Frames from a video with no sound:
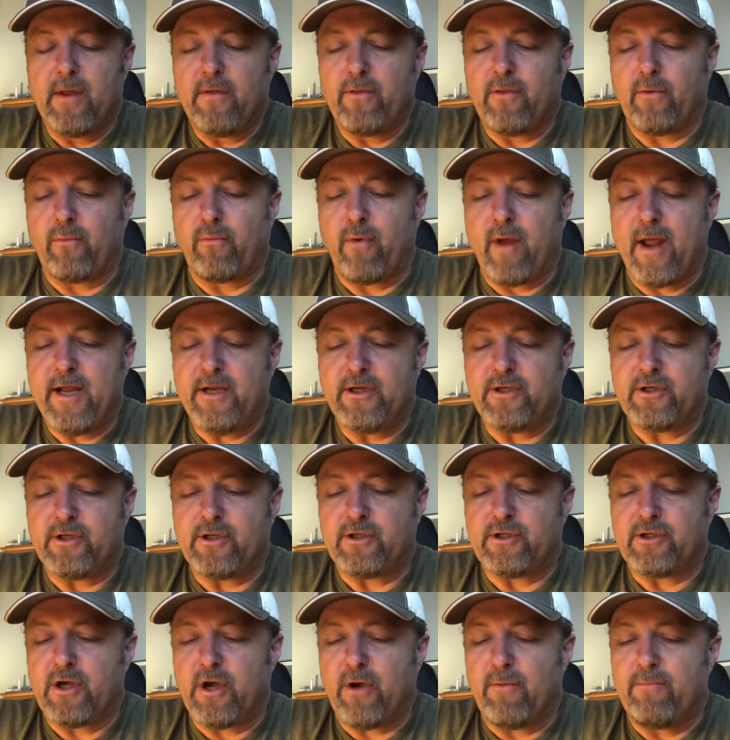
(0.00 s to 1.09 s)
The righteous
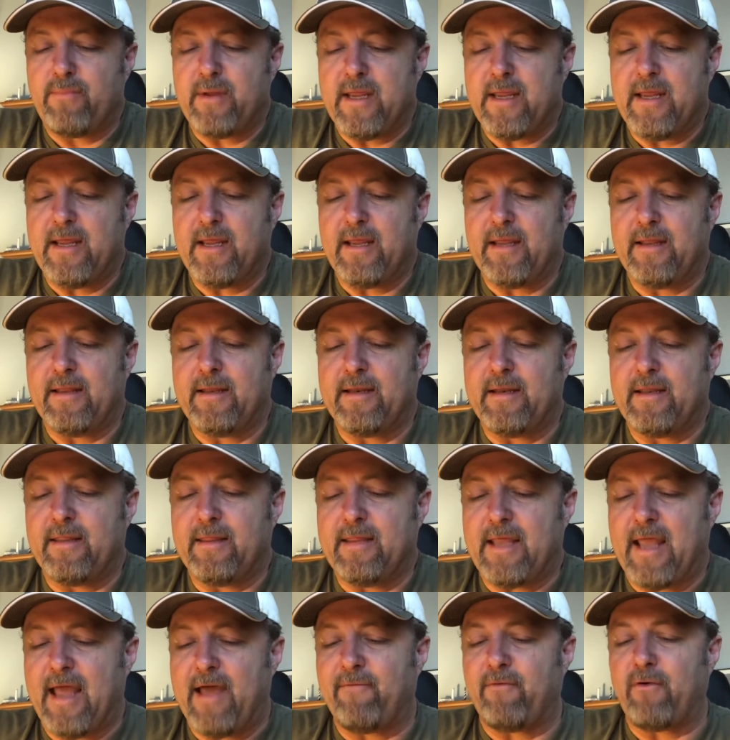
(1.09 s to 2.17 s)
shall be in
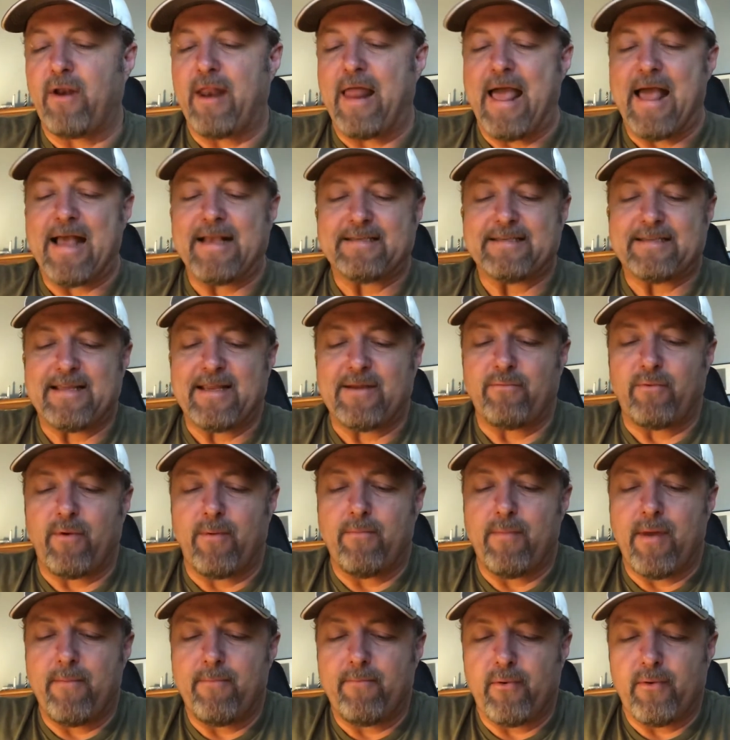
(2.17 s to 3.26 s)
the everlasting
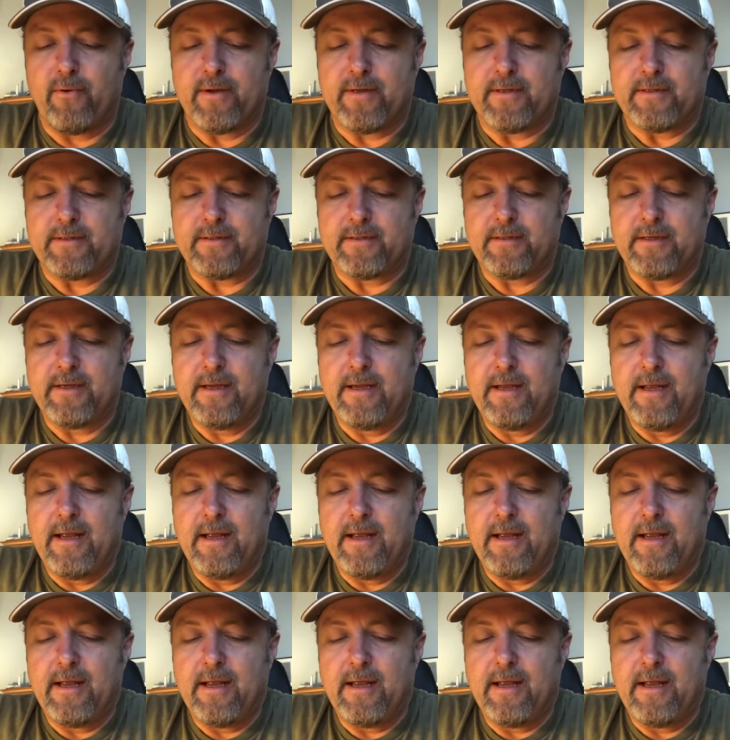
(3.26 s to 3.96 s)
remembrance.